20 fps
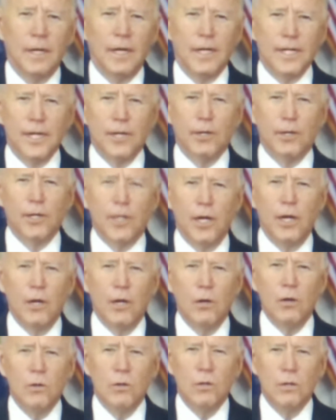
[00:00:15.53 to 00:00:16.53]
A year ago,
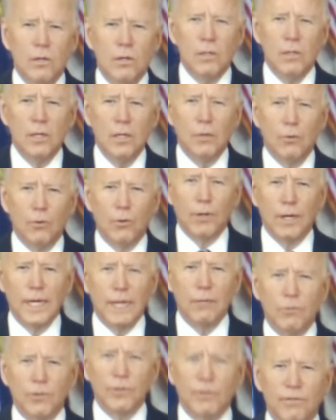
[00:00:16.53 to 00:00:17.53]
we were
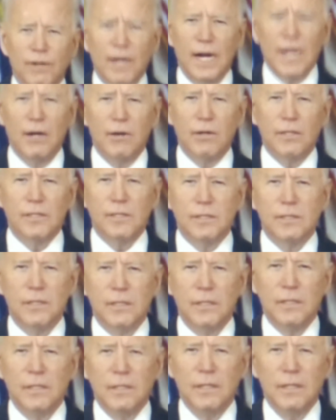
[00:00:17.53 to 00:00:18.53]
hit with the virus.
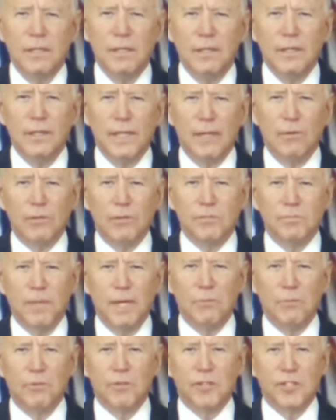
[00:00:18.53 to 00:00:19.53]
It was
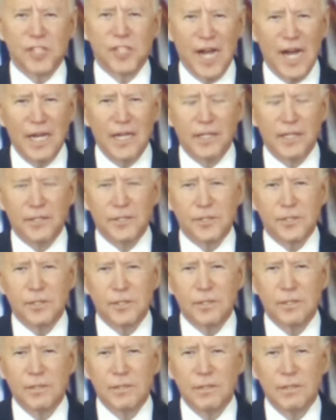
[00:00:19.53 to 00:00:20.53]
met with silence
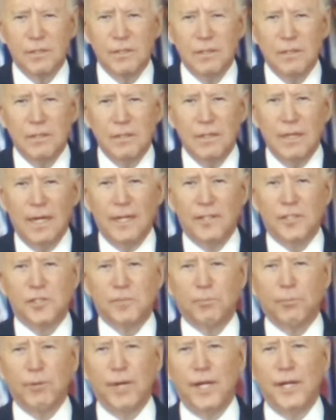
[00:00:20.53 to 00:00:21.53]
and
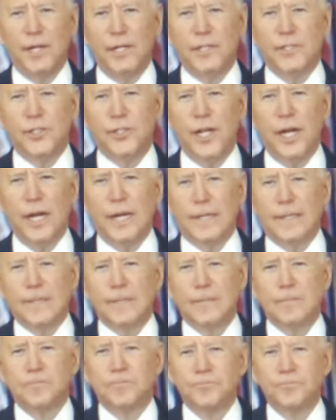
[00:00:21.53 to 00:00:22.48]
spread unchecked.